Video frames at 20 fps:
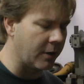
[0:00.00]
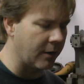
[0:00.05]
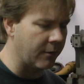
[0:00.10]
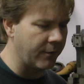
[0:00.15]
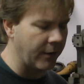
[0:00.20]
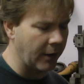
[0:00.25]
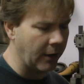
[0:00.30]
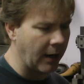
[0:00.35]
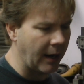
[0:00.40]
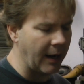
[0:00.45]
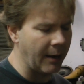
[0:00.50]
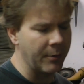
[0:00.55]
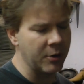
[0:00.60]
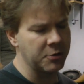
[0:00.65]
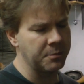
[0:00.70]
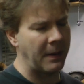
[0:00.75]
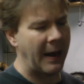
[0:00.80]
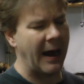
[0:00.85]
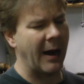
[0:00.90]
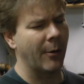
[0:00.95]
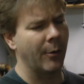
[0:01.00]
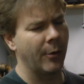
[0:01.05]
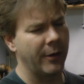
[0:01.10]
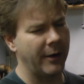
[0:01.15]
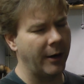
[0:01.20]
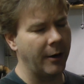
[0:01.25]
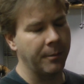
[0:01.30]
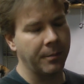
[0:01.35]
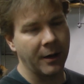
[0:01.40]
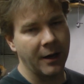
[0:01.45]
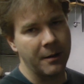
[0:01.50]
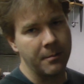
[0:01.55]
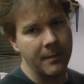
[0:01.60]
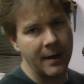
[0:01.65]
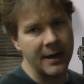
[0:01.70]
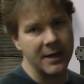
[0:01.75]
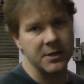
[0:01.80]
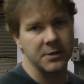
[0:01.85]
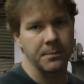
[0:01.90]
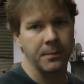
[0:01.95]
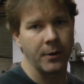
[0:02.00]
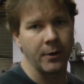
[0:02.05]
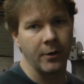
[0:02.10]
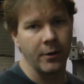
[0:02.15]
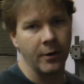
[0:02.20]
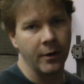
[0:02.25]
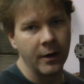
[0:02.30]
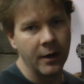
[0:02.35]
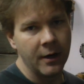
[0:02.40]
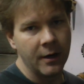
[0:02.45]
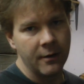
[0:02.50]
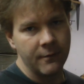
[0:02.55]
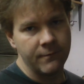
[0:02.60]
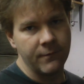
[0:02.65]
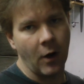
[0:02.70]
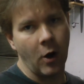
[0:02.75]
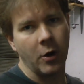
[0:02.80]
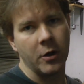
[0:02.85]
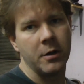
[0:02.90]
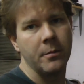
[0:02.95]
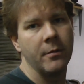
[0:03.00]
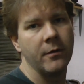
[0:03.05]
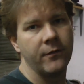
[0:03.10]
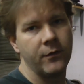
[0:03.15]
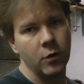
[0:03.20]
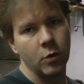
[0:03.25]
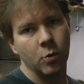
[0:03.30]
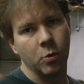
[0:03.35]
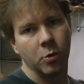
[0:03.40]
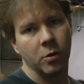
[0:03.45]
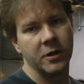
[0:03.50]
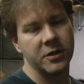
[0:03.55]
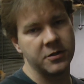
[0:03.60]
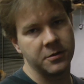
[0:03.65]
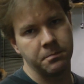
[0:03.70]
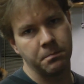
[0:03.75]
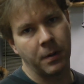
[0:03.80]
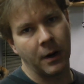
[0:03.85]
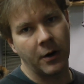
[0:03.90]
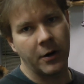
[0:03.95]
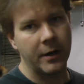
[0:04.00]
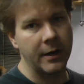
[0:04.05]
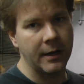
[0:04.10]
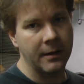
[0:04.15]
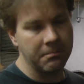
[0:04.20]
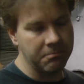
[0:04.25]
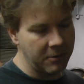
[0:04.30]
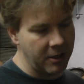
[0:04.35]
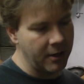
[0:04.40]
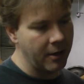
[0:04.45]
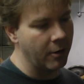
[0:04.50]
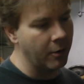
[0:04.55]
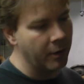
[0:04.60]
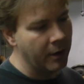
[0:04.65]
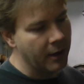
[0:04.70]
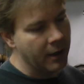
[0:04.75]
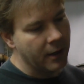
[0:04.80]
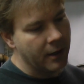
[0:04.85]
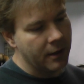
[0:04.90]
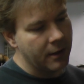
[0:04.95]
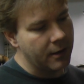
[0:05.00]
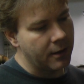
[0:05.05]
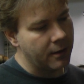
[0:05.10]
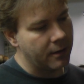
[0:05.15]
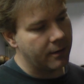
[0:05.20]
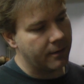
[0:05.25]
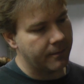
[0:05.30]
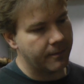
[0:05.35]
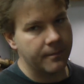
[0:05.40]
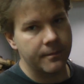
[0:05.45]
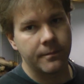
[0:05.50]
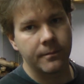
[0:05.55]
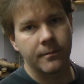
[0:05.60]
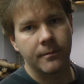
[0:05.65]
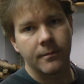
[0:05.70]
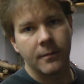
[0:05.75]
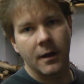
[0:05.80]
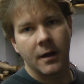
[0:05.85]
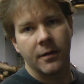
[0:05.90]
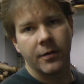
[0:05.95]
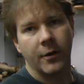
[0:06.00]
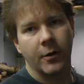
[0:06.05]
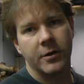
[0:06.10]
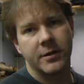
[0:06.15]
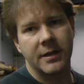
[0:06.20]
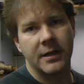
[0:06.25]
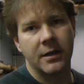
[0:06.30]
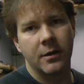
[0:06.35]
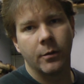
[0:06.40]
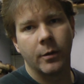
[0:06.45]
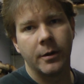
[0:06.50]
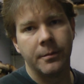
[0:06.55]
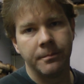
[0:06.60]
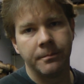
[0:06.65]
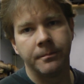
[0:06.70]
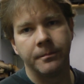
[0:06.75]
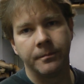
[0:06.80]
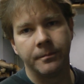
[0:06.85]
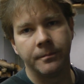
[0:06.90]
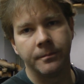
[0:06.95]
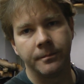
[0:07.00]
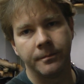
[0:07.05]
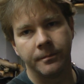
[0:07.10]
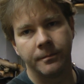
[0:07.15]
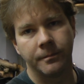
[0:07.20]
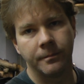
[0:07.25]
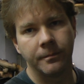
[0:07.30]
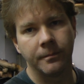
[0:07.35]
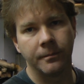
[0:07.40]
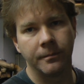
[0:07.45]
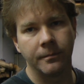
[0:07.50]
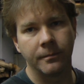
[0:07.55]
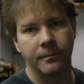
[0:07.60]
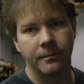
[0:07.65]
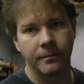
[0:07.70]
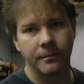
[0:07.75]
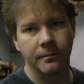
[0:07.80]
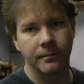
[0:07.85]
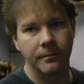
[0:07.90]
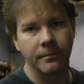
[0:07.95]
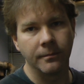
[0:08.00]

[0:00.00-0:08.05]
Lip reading: can figure out how much power the airplane makes per volume of fuel it's burning. Wait, 13 to 1. 13. So no wonder it gets high.